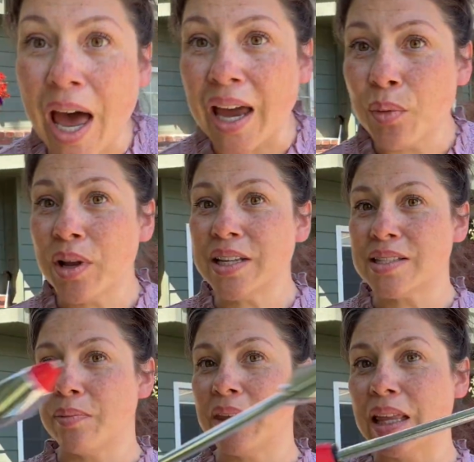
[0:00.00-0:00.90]
I wanted
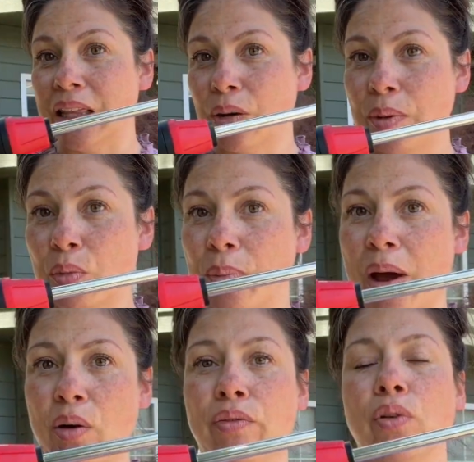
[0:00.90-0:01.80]
something a little bit more
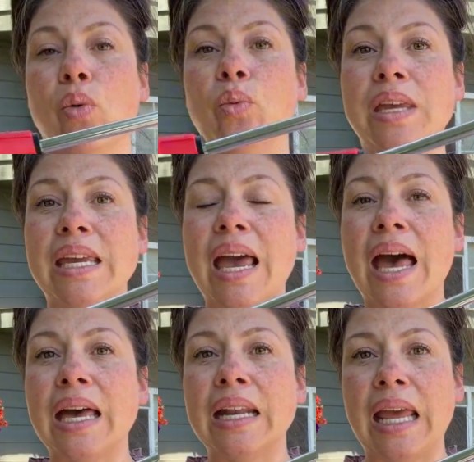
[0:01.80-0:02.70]
powerful. We
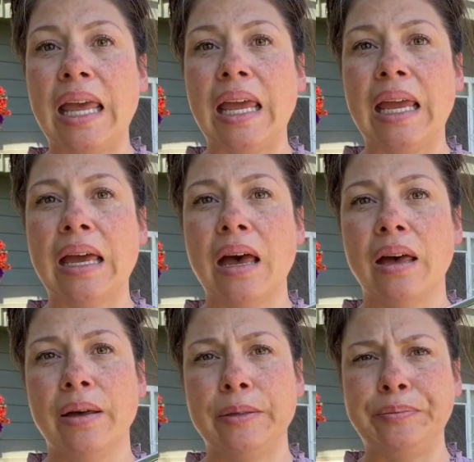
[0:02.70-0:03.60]
had a
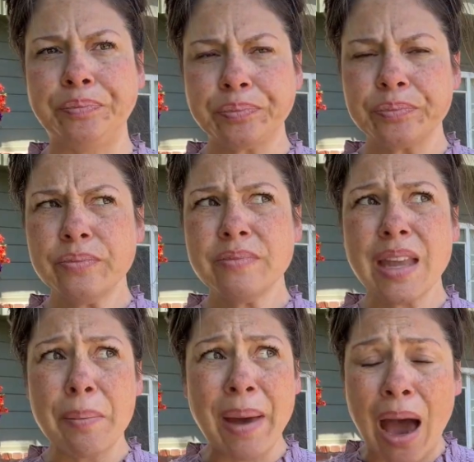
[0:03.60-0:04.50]

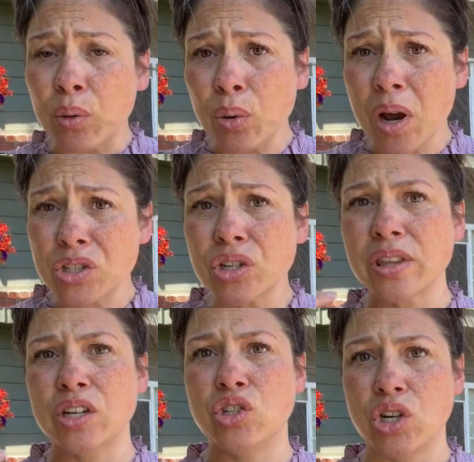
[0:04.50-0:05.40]
power washer
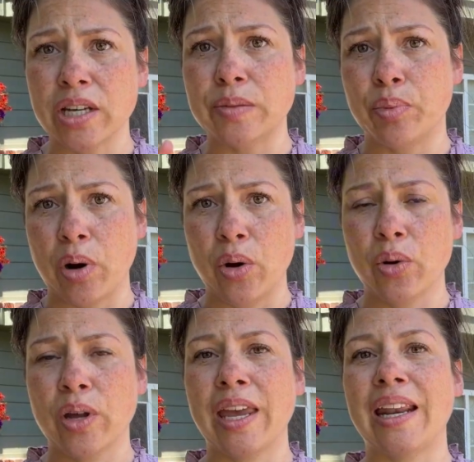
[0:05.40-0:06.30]
that just
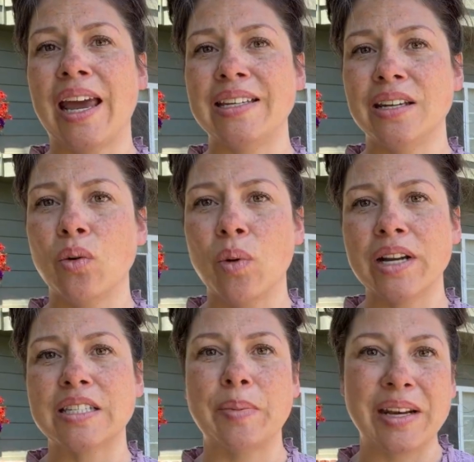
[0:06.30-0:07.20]
broke, and I didn't want
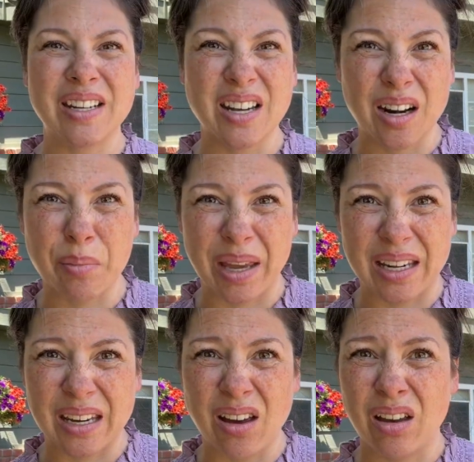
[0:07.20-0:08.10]
to spend a ton of
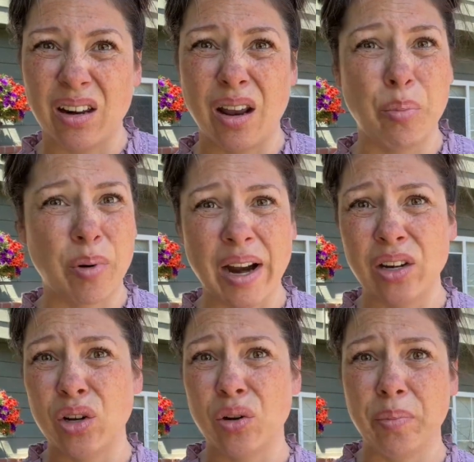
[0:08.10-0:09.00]
money on a brand
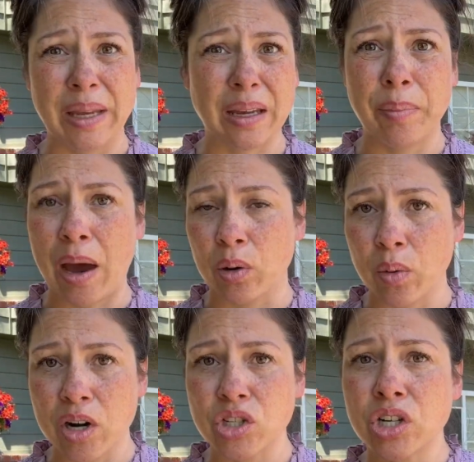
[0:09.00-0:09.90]
new big power
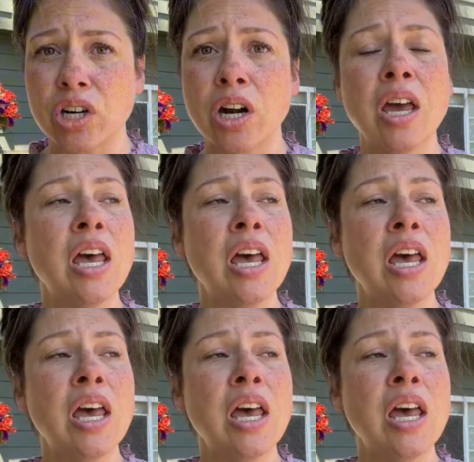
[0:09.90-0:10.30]
washer